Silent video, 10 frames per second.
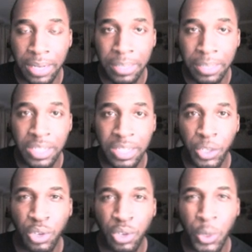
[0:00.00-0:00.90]
a business
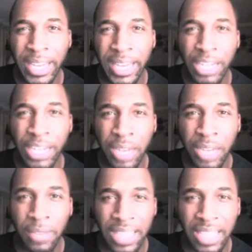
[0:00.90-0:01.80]
when you use organic
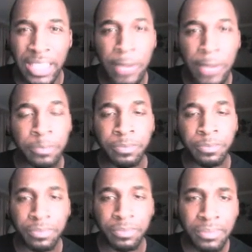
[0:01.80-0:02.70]
traffic, SEO.
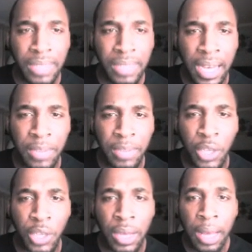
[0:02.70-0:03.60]

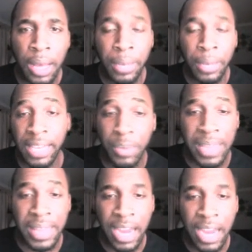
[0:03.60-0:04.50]
But even
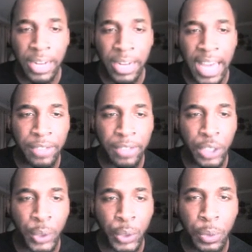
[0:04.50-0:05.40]
with that, I already have
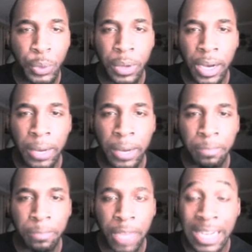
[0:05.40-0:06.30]
2
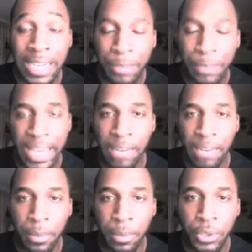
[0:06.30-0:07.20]
unpaid
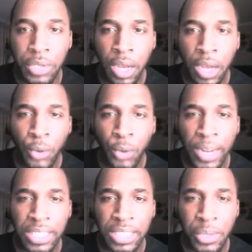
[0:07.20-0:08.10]
members,
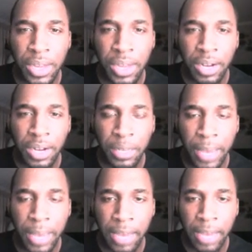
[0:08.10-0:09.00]
right? So they're
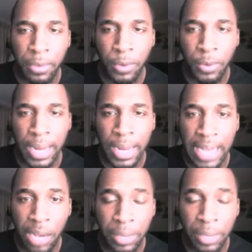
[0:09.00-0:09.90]
unpaid for me right
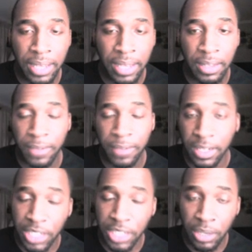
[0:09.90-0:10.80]
now, but if I
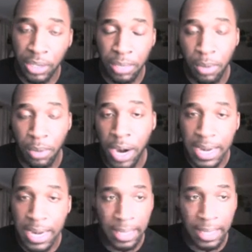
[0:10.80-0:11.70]
continue email
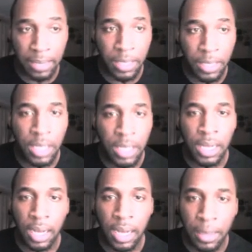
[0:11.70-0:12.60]
marketing them,
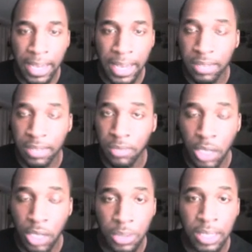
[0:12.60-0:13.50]
I can,
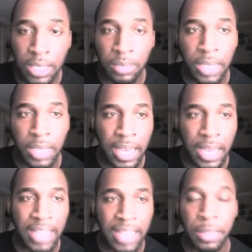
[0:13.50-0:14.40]
tell them
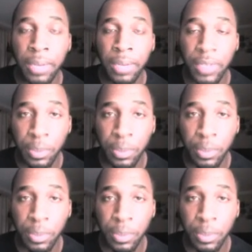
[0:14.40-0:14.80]
the benefits of the